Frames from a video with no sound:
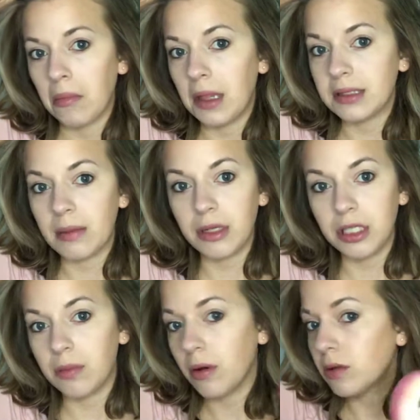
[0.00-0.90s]
that's not my
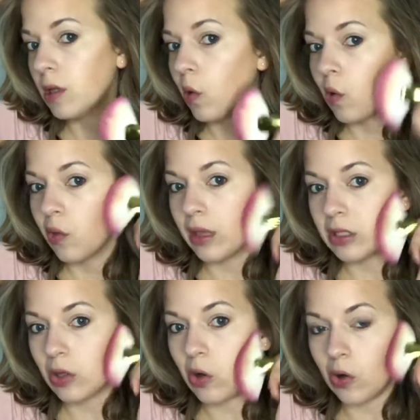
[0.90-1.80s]
cheekbones.
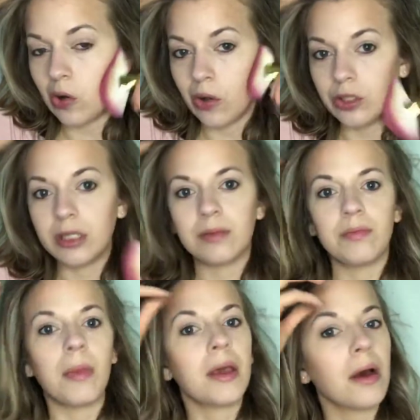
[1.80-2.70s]
That's all
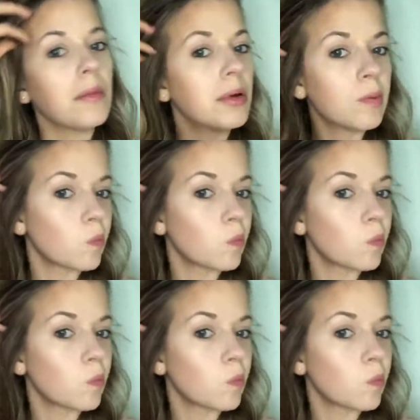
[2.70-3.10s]
just makeup.